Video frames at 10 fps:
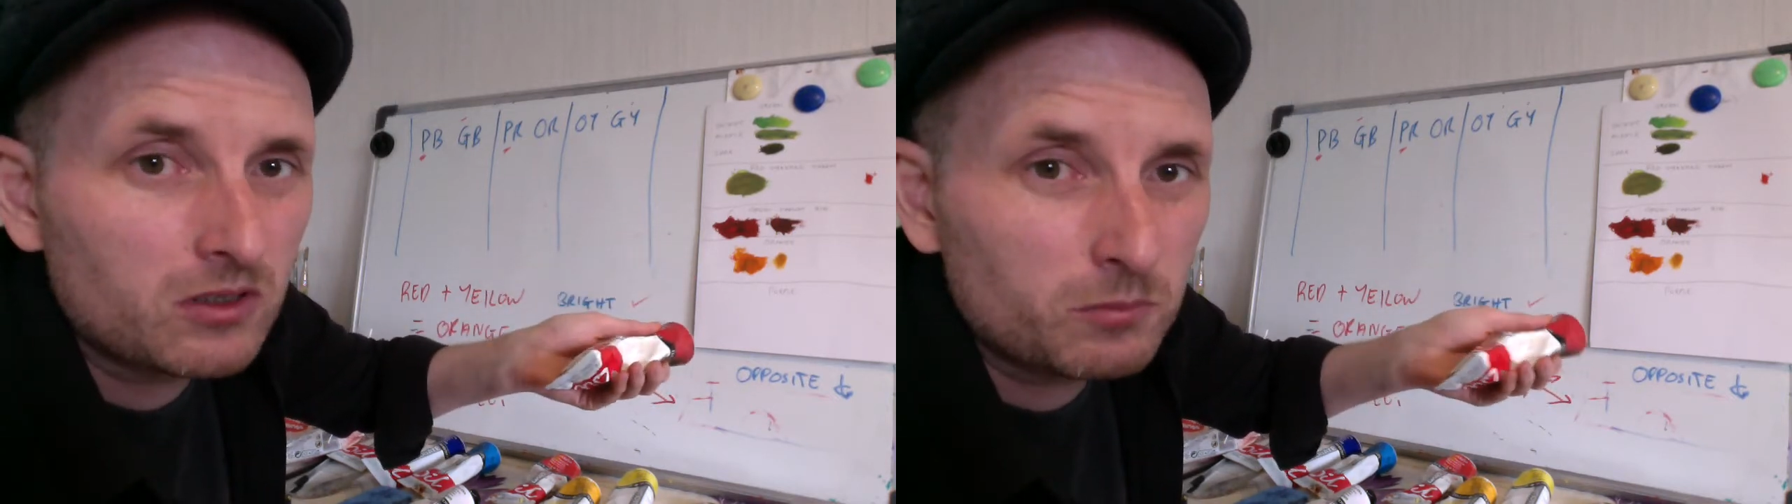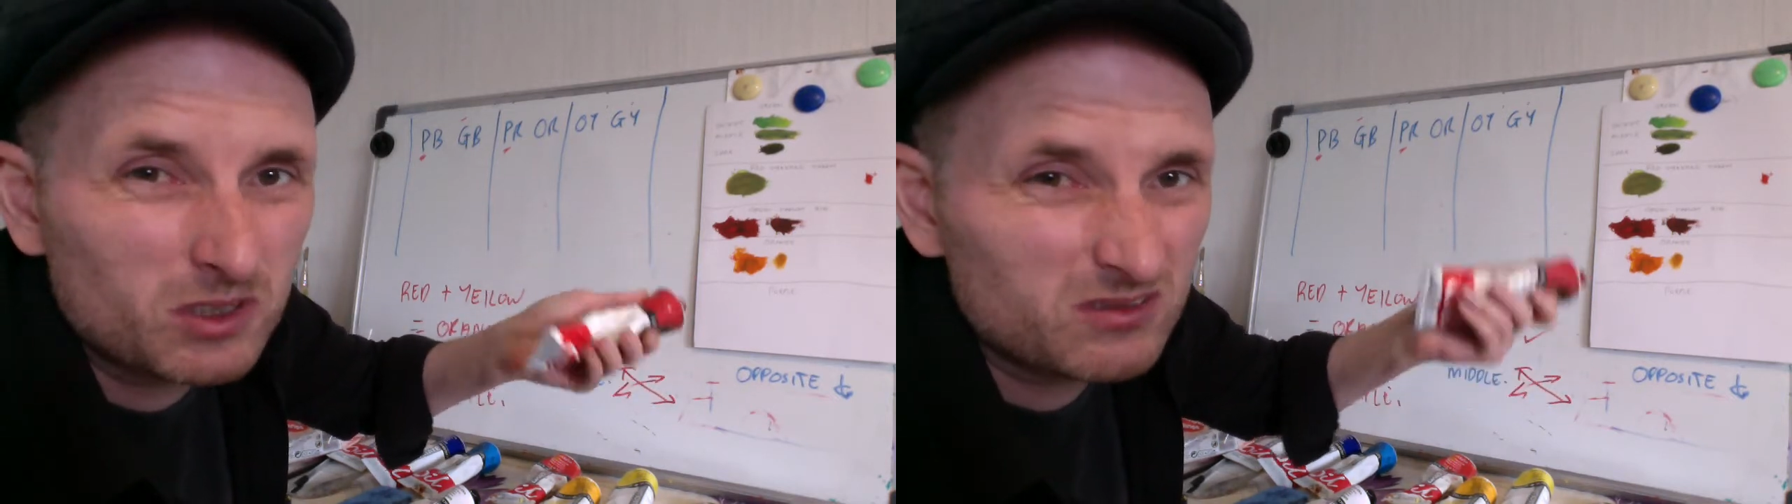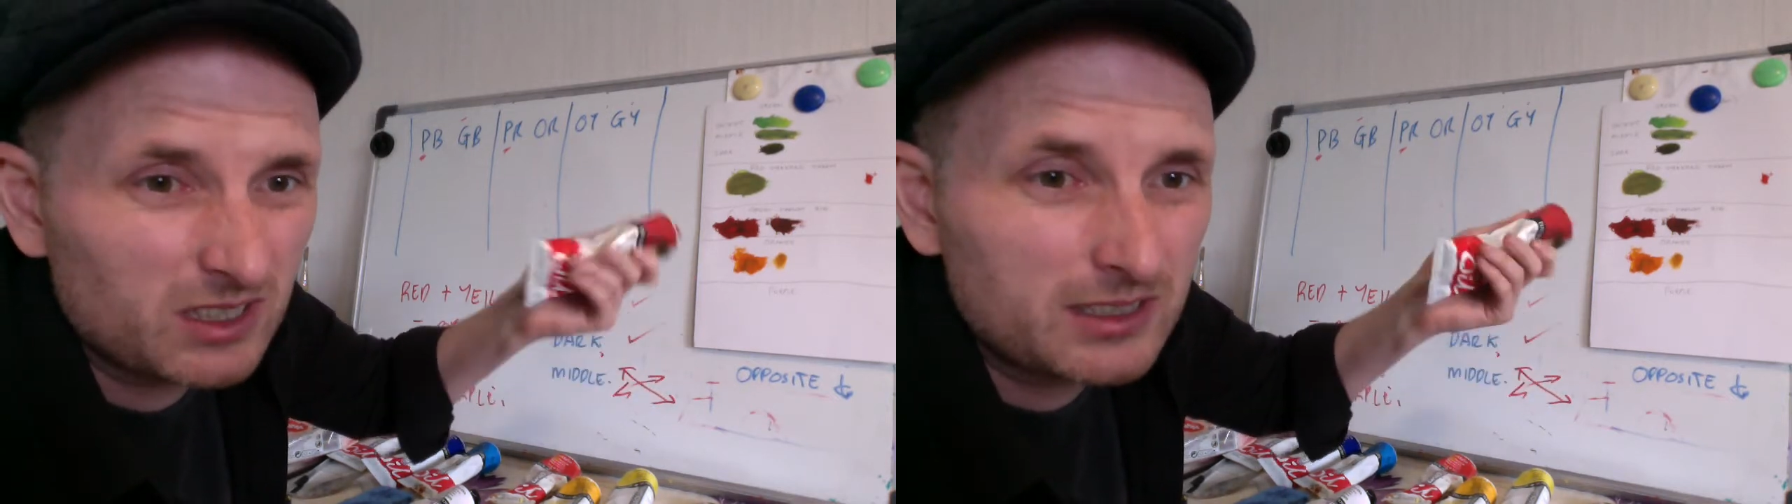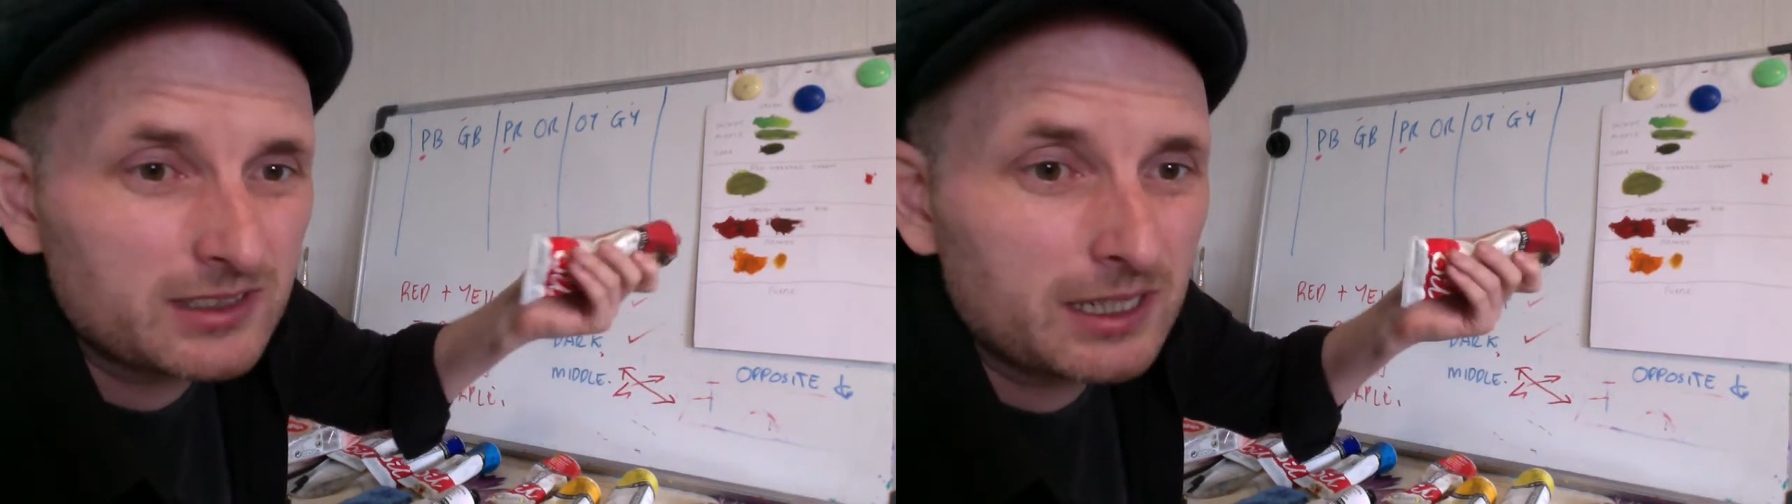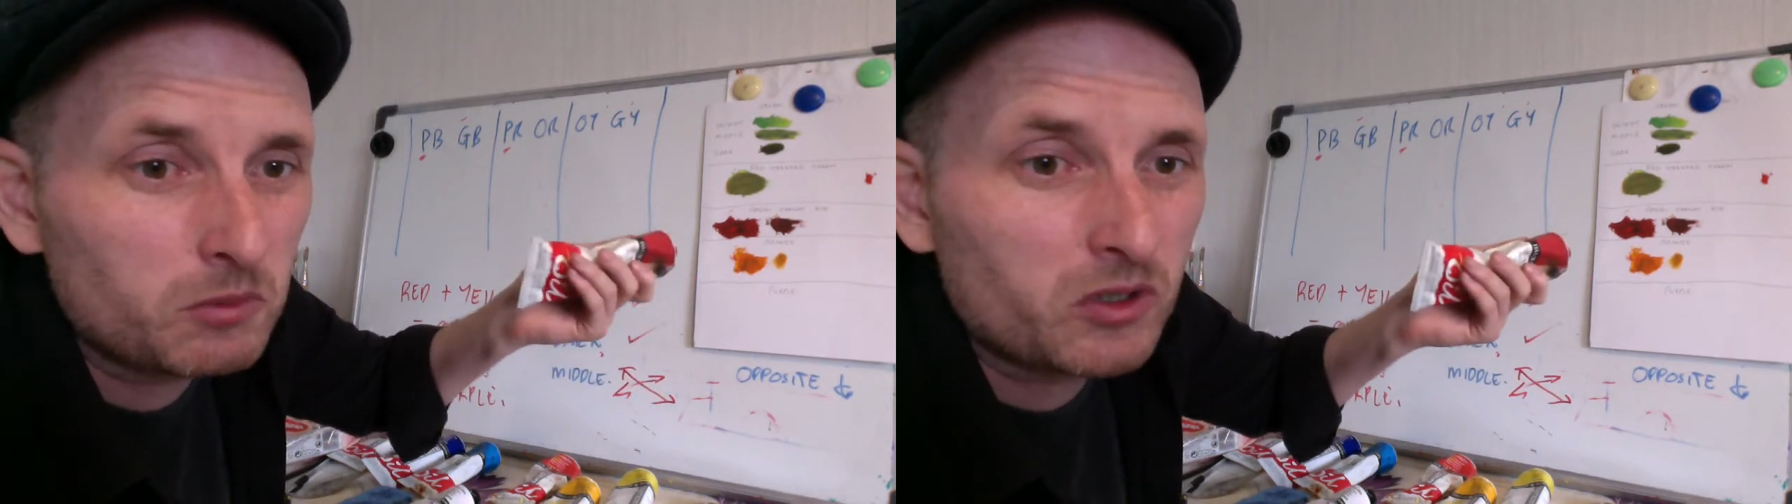but it's
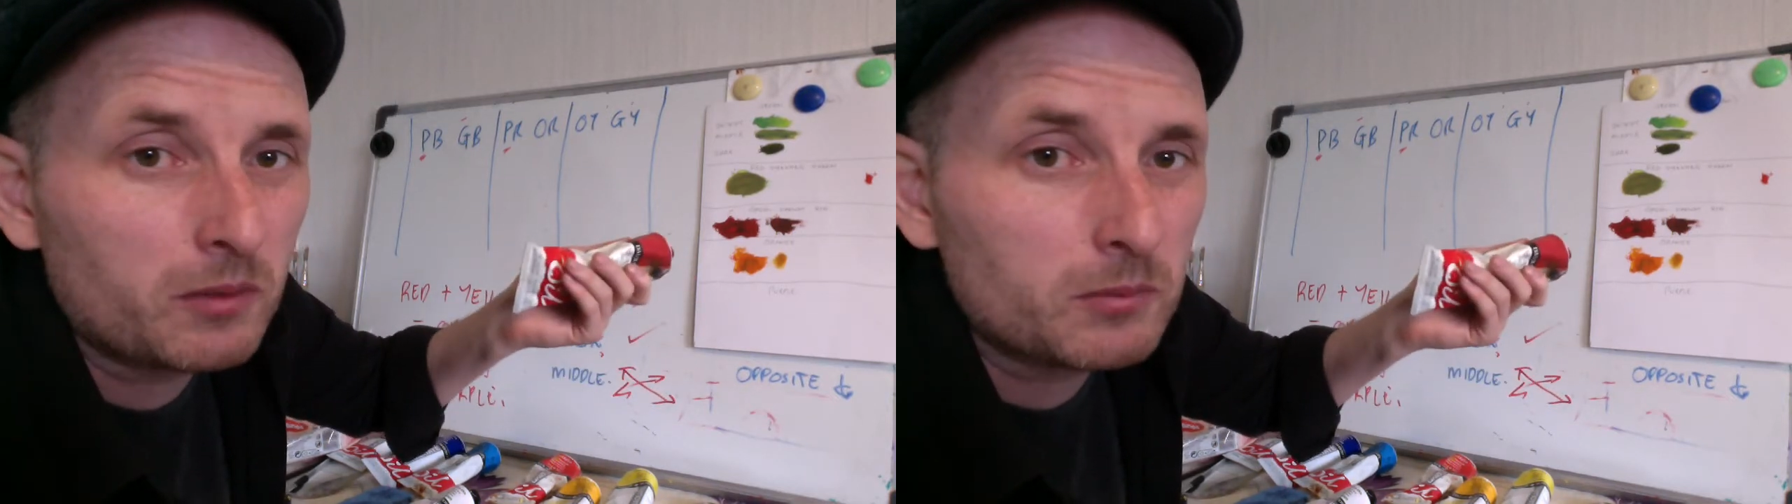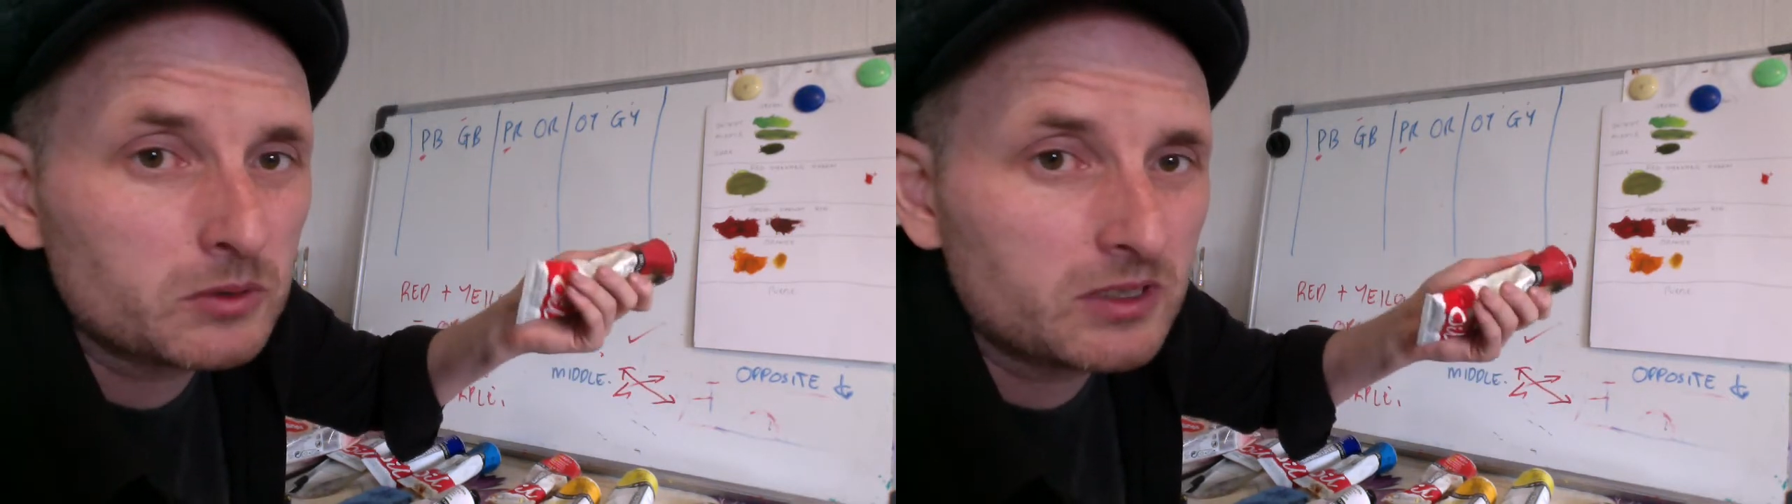named crimson